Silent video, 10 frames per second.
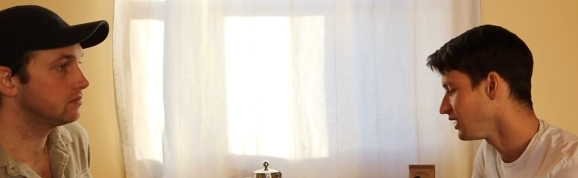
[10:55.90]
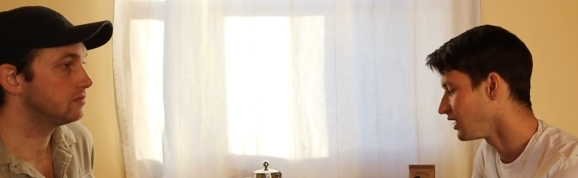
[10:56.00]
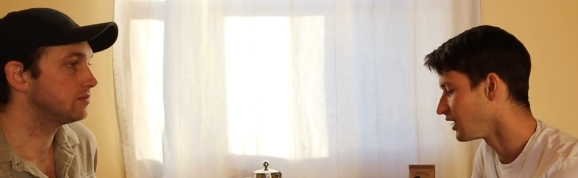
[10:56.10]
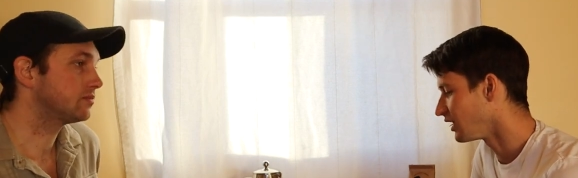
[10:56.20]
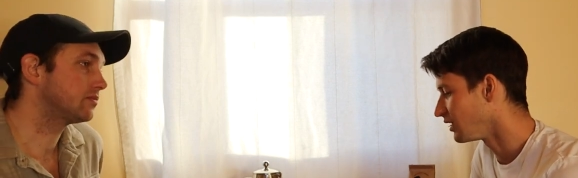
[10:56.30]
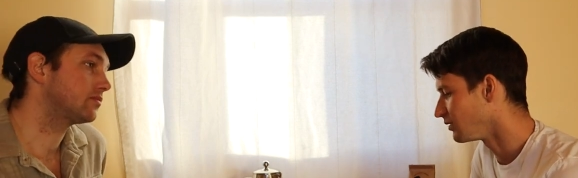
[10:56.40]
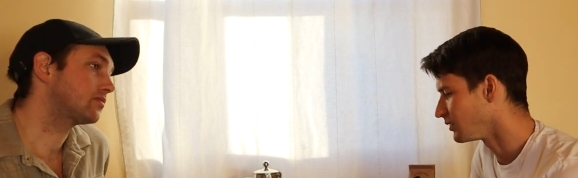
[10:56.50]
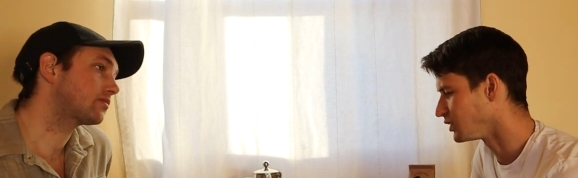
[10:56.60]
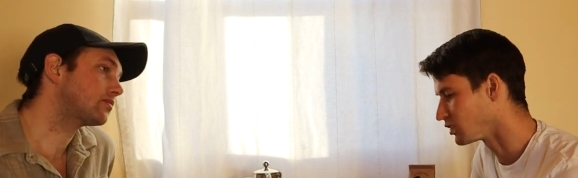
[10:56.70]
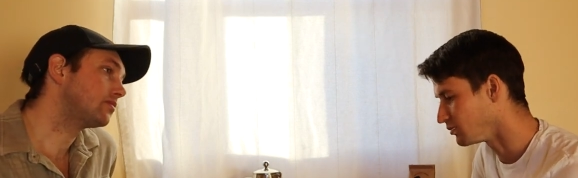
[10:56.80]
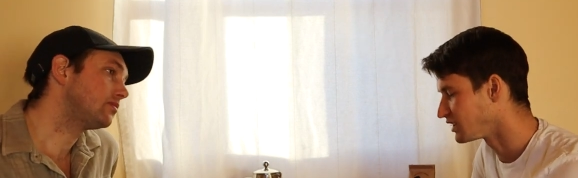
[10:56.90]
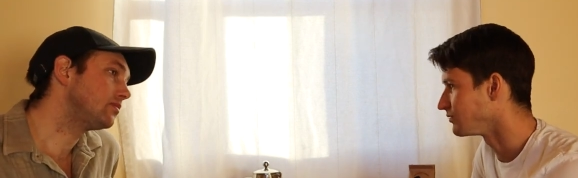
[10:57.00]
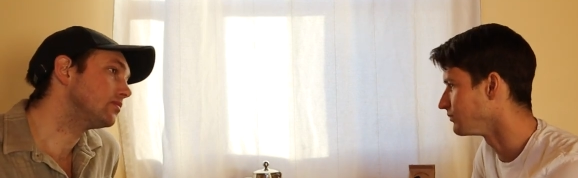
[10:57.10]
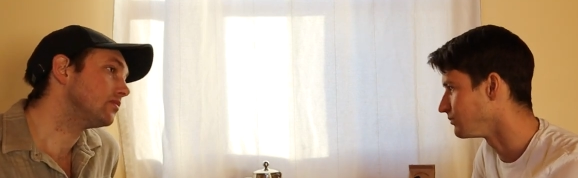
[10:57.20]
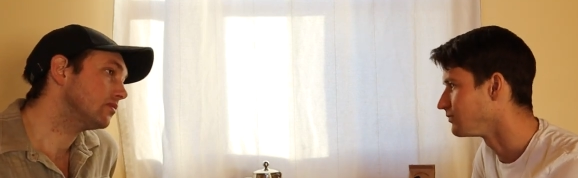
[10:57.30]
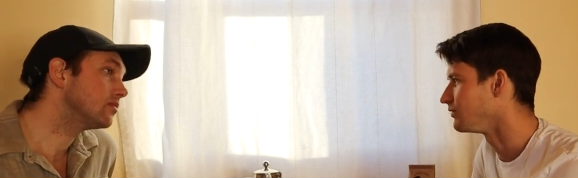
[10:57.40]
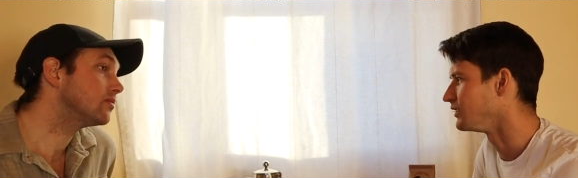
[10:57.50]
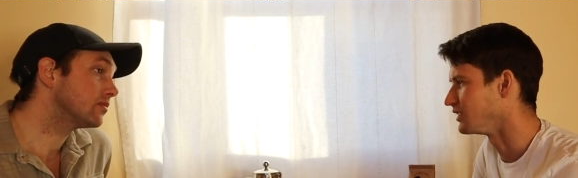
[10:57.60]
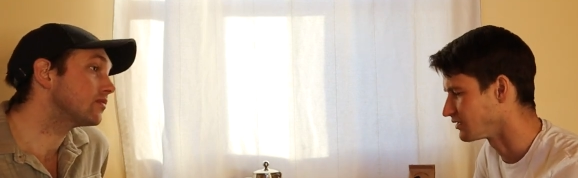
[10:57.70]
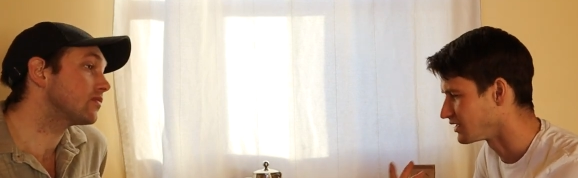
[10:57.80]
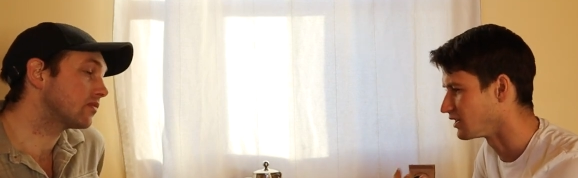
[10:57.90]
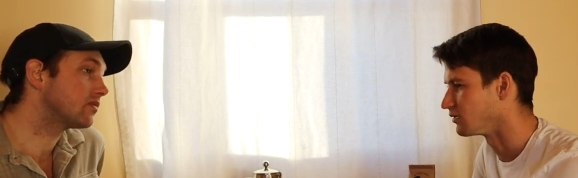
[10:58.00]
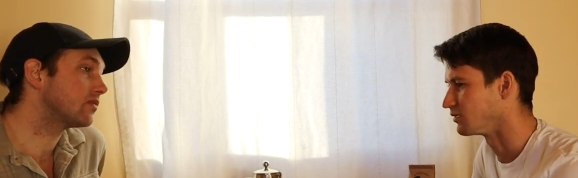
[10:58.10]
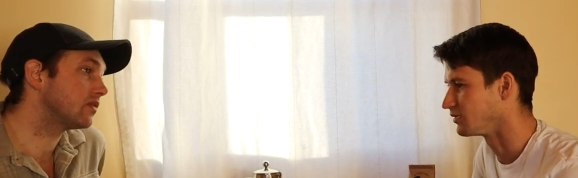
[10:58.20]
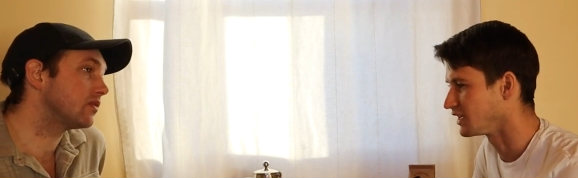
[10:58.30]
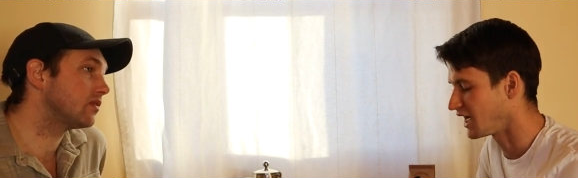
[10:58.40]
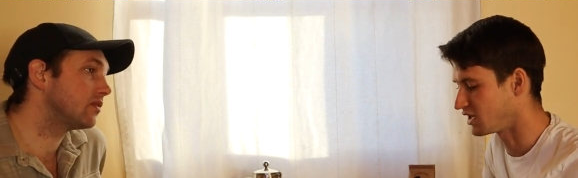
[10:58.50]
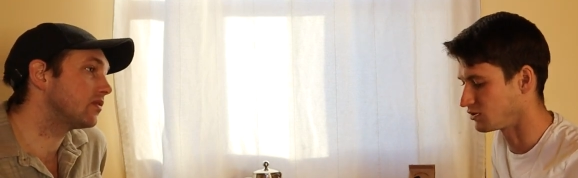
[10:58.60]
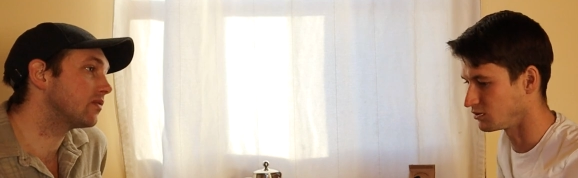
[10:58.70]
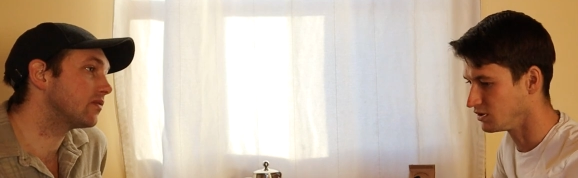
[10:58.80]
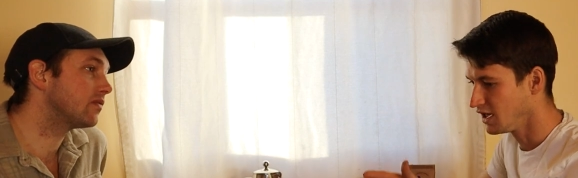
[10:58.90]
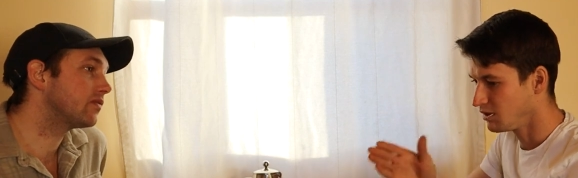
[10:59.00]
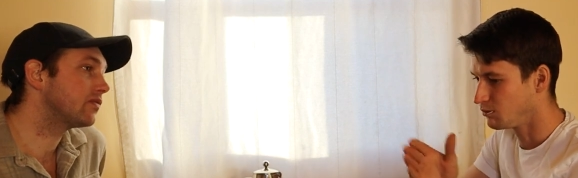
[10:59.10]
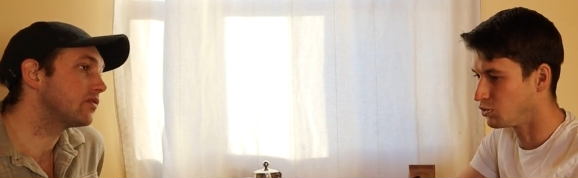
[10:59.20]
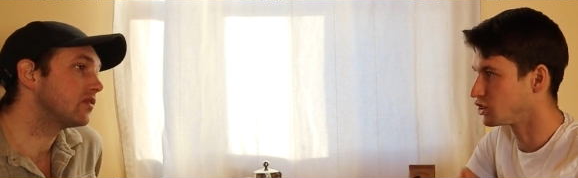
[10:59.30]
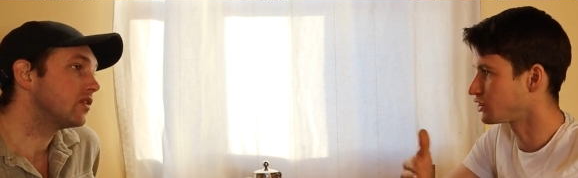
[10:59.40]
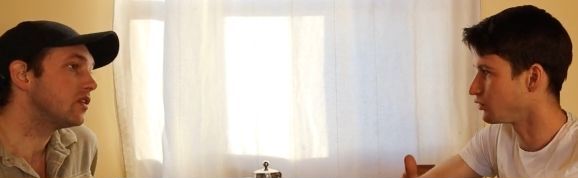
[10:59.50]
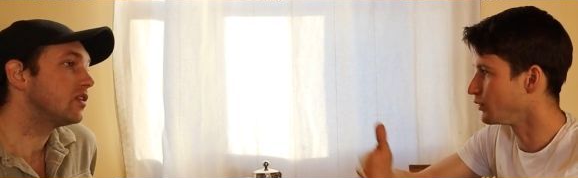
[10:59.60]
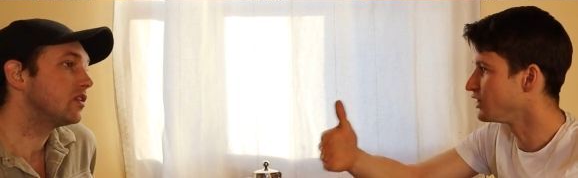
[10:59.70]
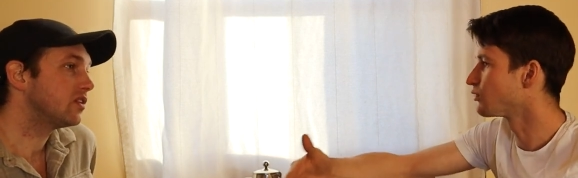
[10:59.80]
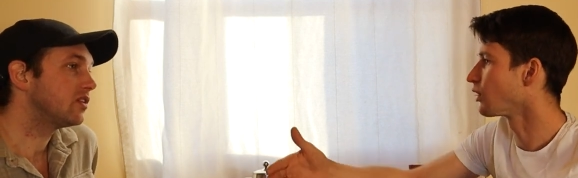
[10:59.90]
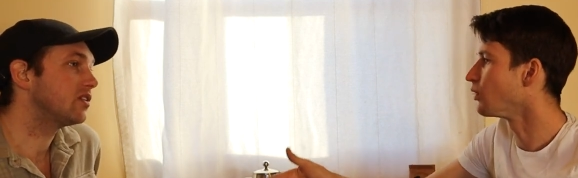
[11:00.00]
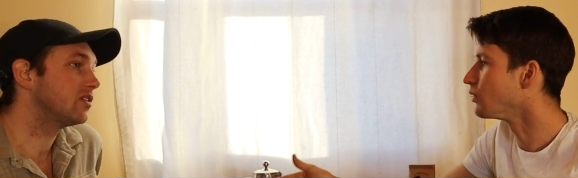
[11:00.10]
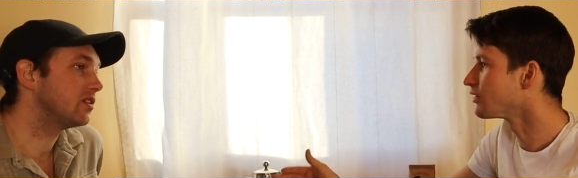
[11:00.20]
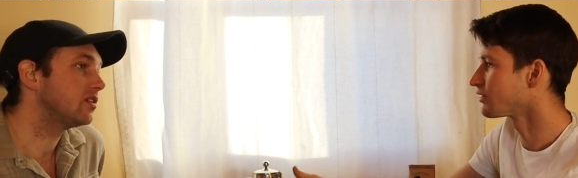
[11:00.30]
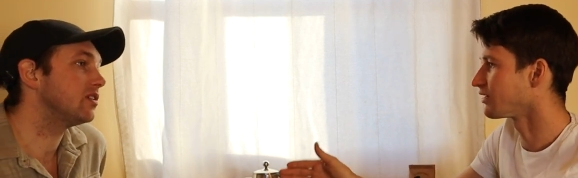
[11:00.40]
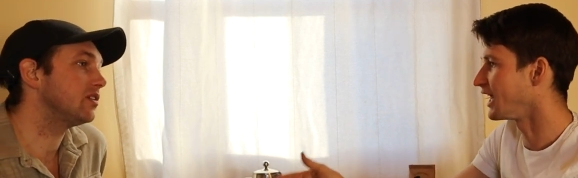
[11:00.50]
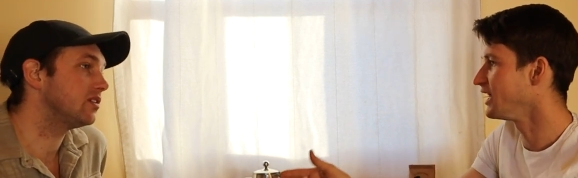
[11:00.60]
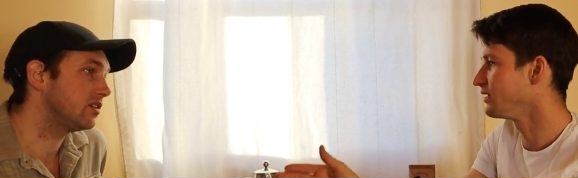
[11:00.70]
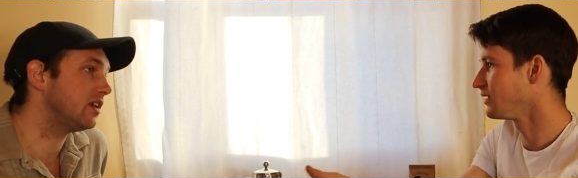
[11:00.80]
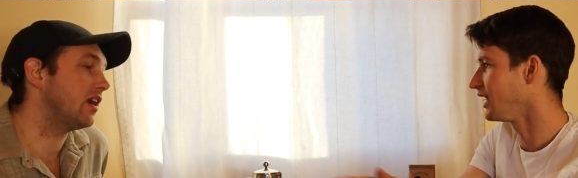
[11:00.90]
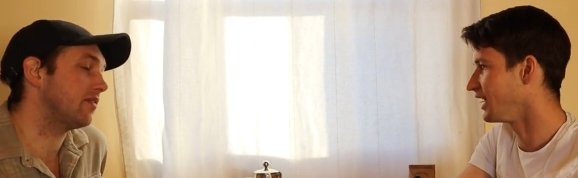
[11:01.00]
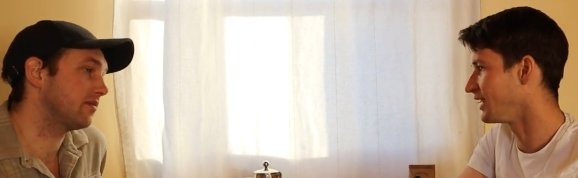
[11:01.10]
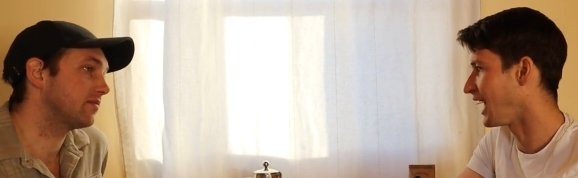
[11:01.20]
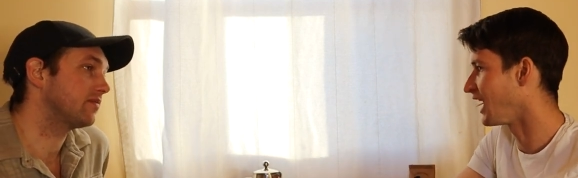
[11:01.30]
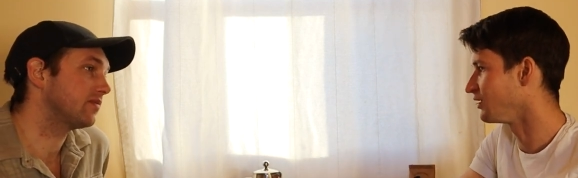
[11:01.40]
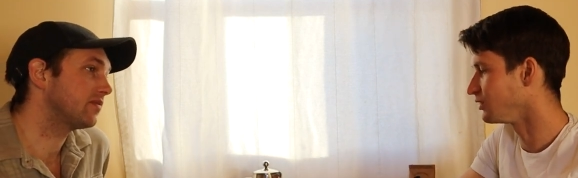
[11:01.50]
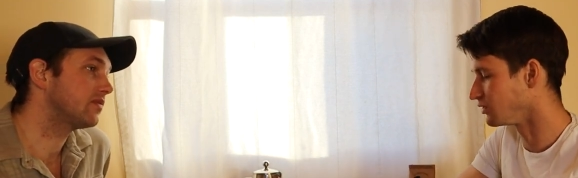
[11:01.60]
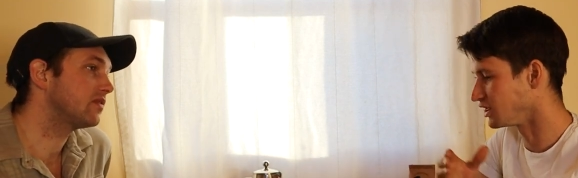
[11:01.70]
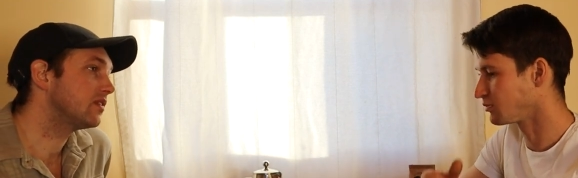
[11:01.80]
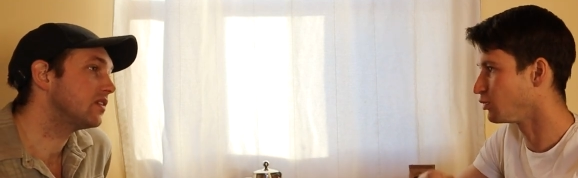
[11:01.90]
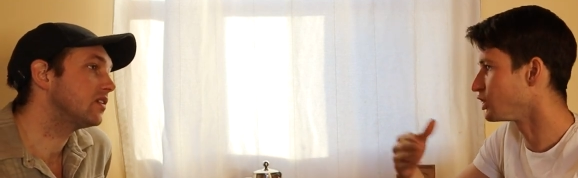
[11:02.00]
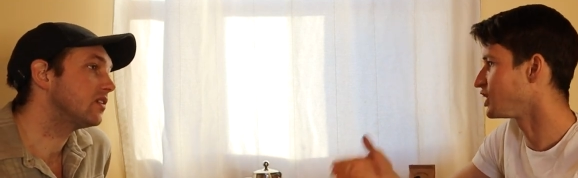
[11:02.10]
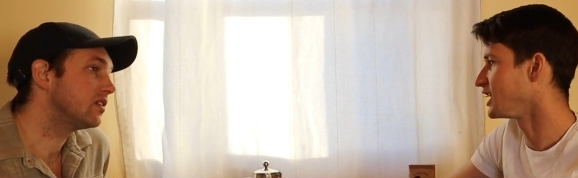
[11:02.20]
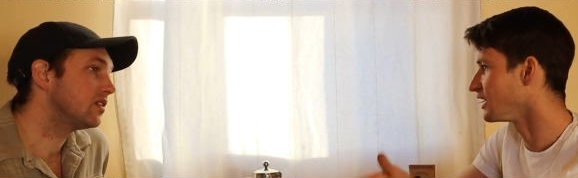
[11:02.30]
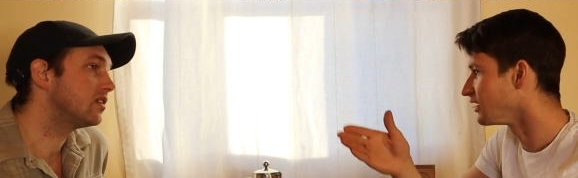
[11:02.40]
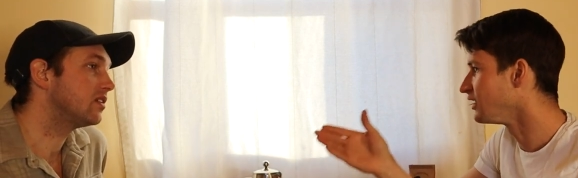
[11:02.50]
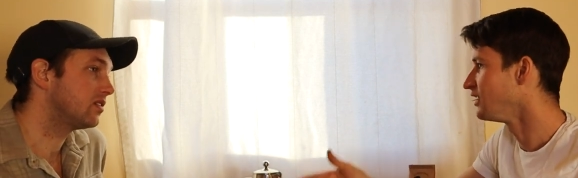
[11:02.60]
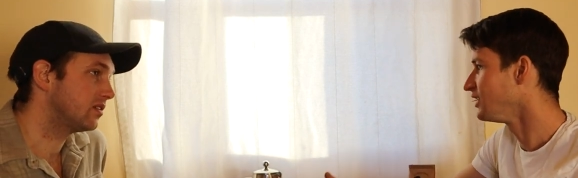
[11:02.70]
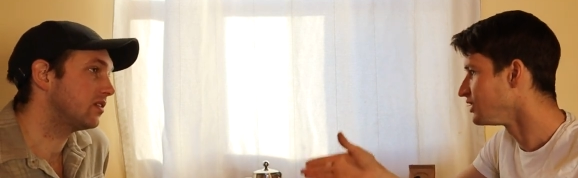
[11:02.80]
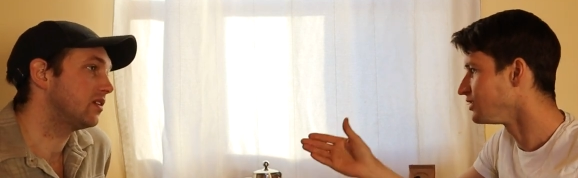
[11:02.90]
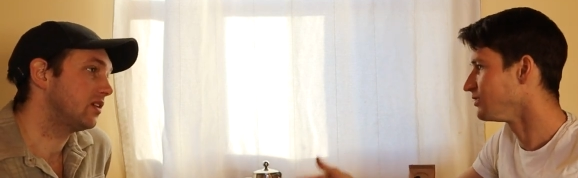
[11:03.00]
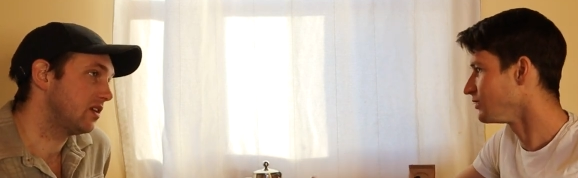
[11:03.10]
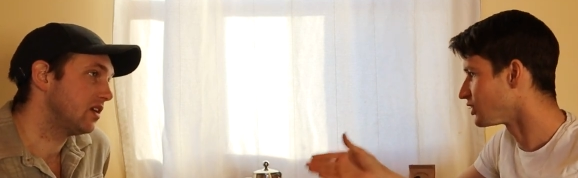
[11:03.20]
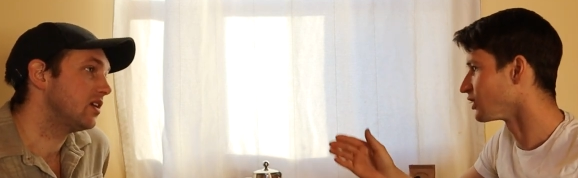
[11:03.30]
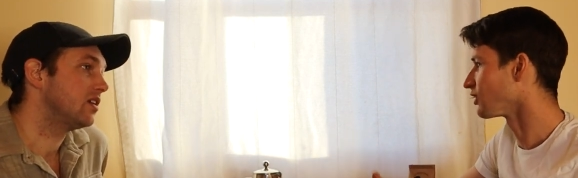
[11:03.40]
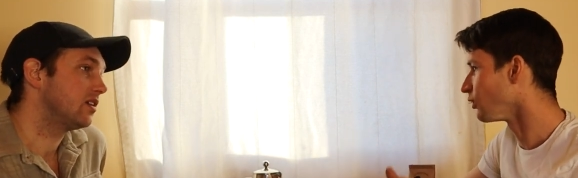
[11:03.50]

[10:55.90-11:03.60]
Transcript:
Speaker 1: uh, you showed me some videos there. Where guys will push the windrow right? Yeah. And that you're just pushing dirt